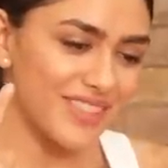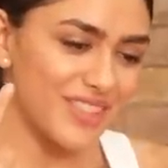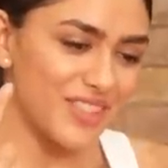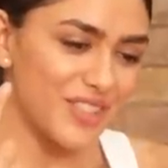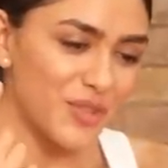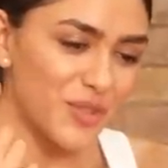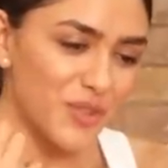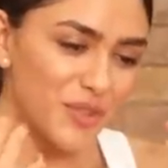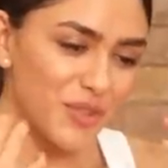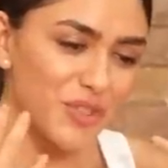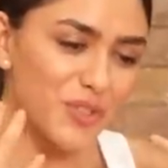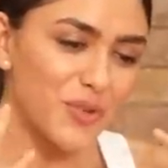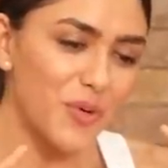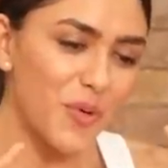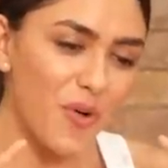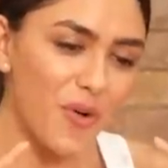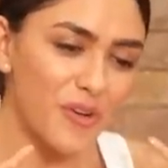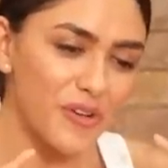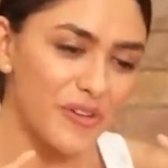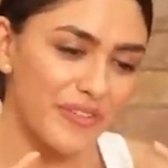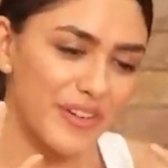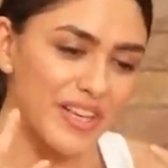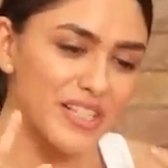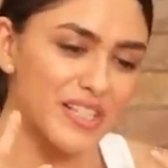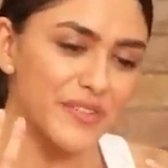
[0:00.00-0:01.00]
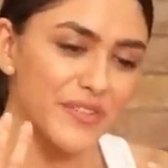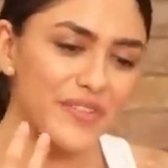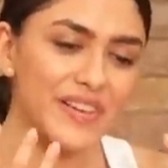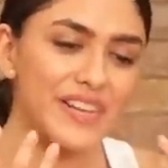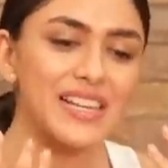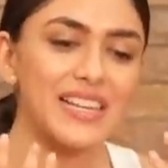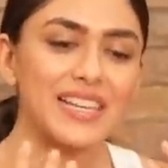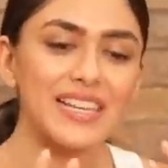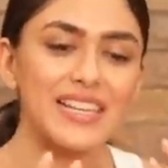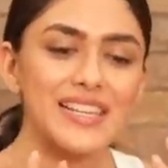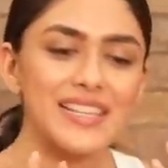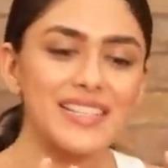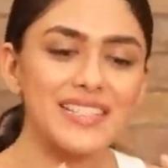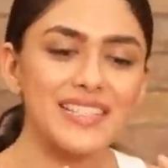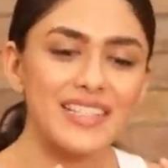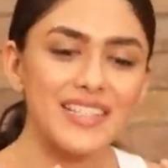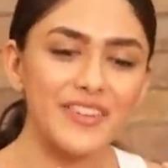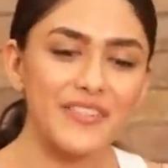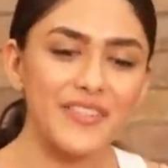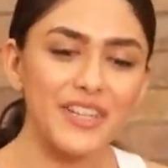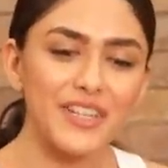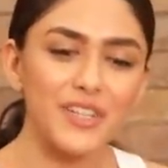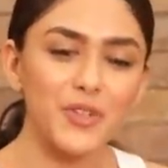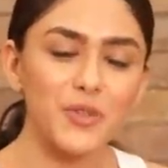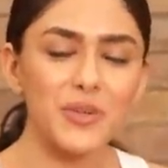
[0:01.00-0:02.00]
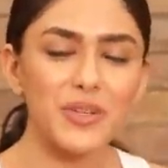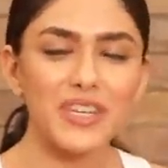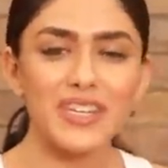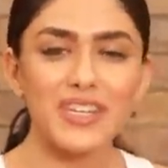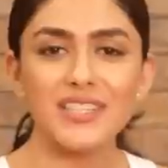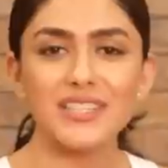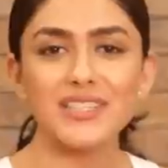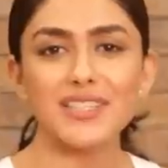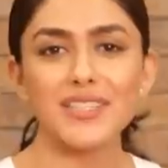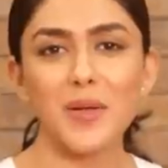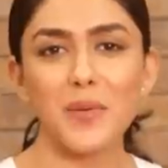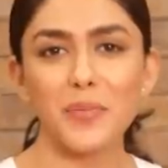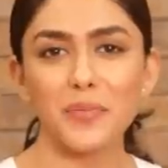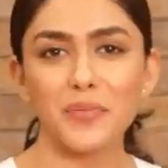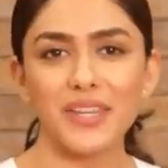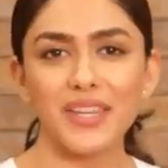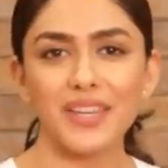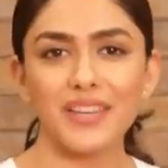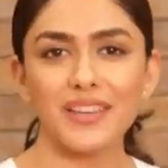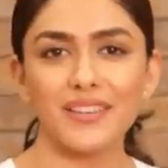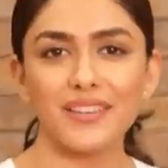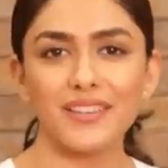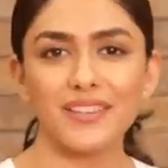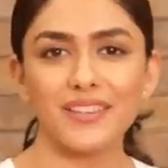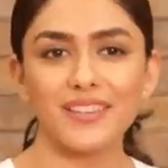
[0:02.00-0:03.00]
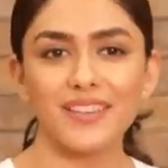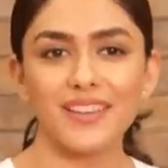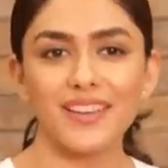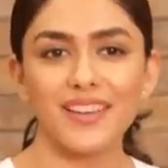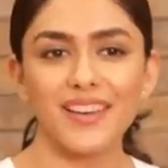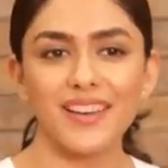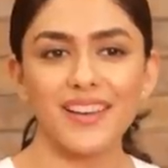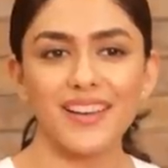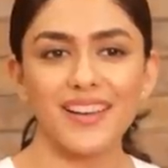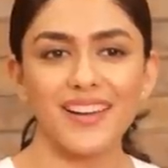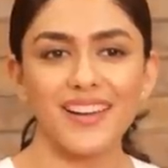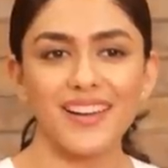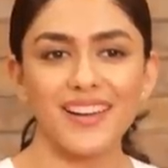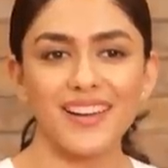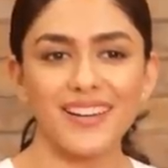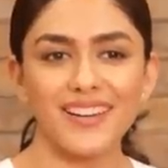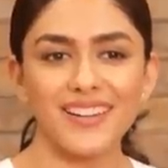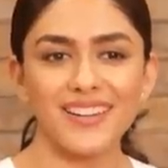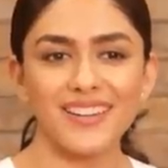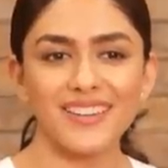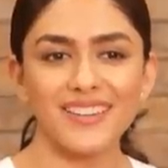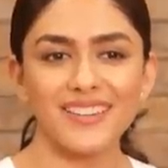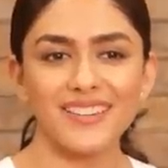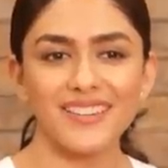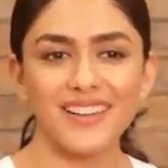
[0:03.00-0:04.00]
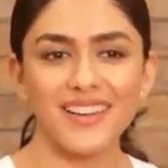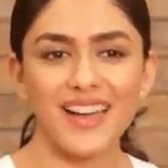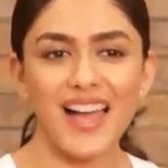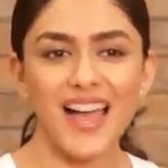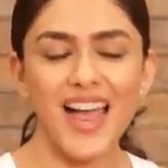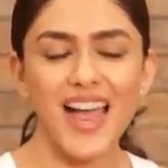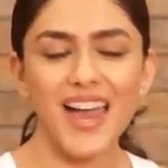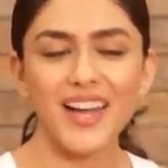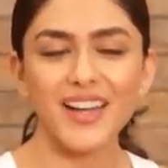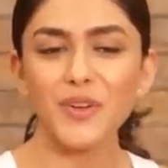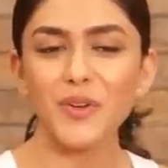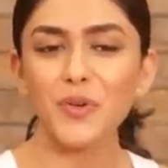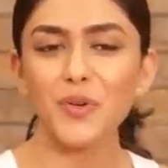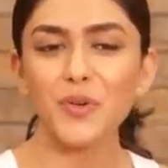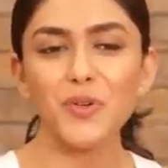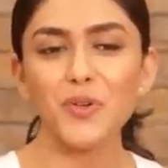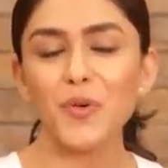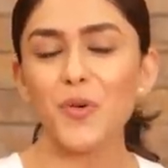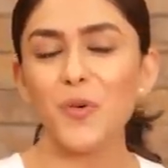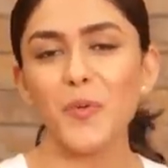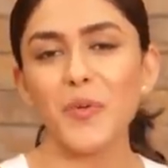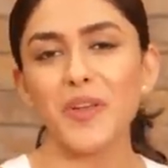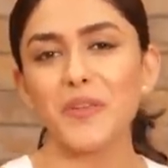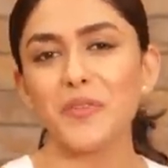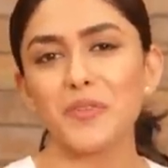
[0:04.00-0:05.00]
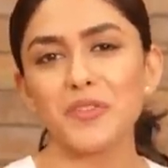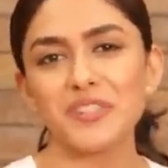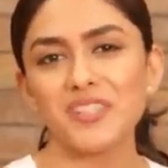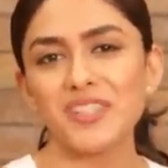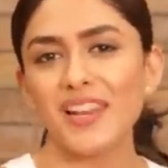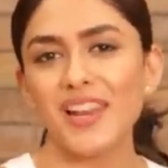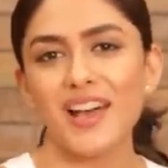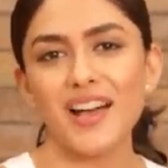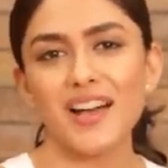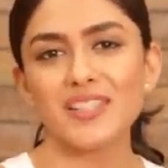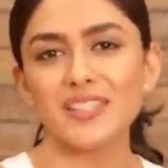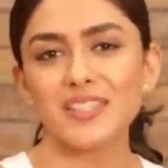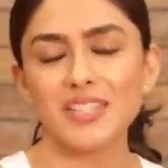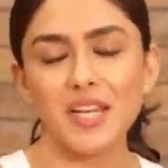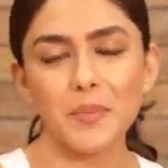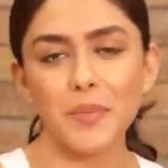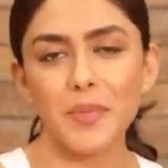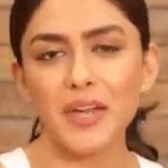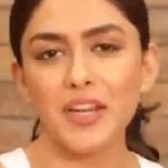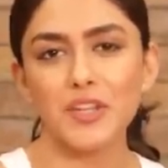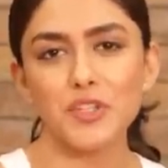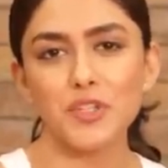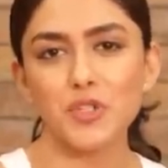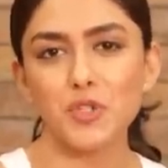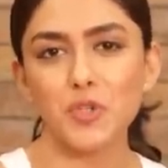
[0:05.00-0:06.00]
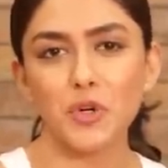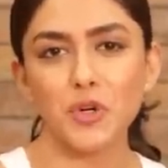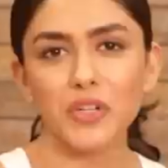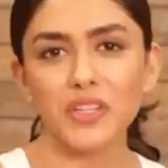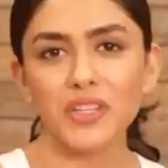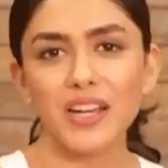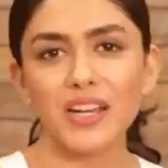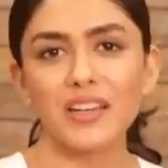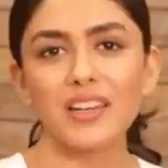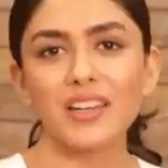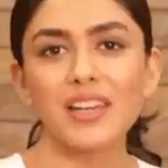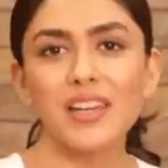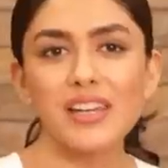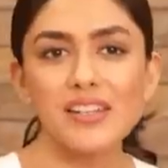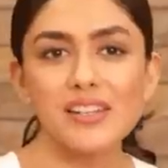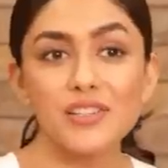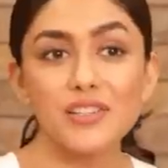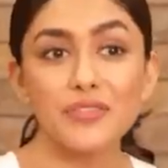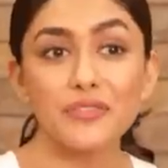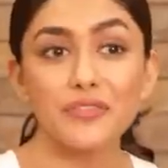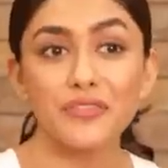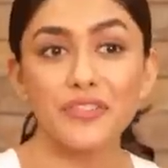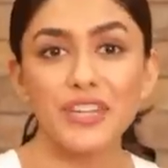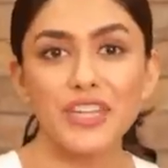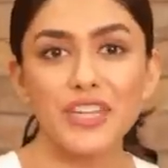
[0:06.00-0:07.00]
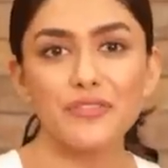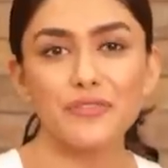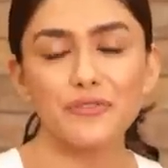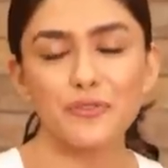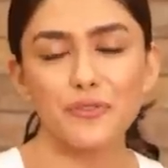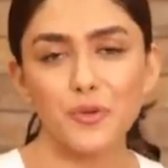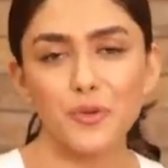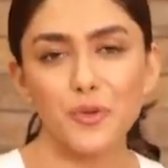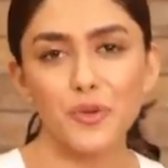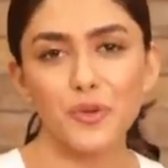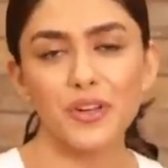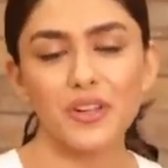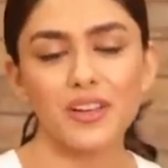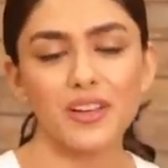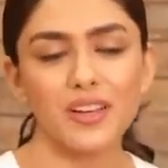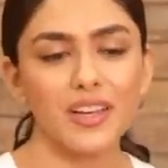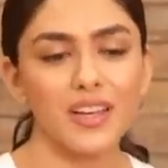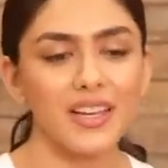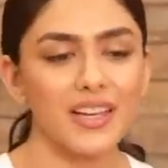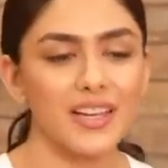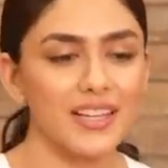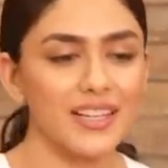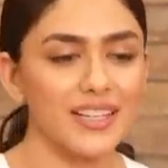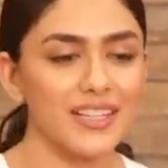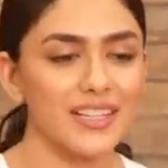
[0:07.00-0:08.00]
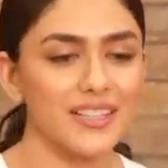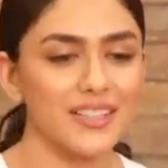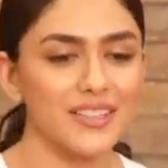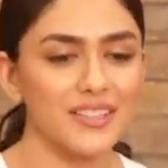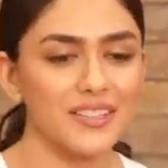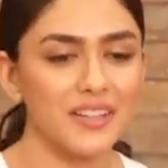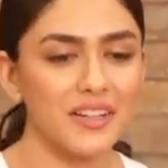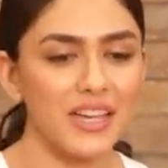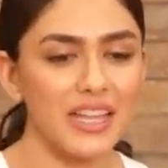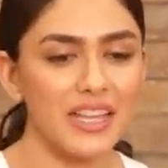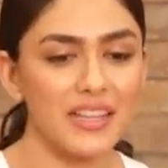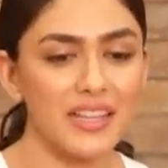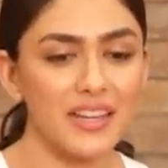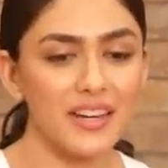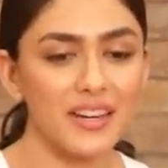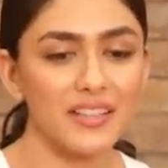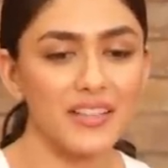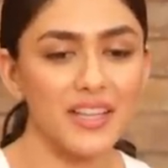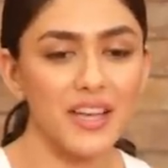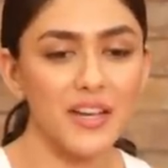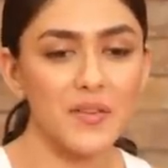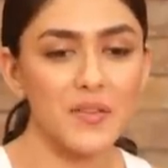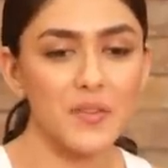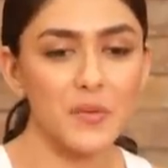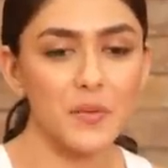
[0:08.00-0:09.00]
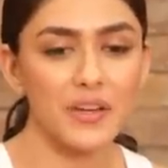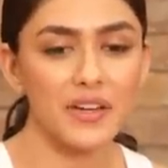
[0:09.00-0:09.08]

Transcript: you know you always feel guilty when you eat something. Uh, I don't know when was the last time I enjoyed that guilt-free food. Uh, and there are times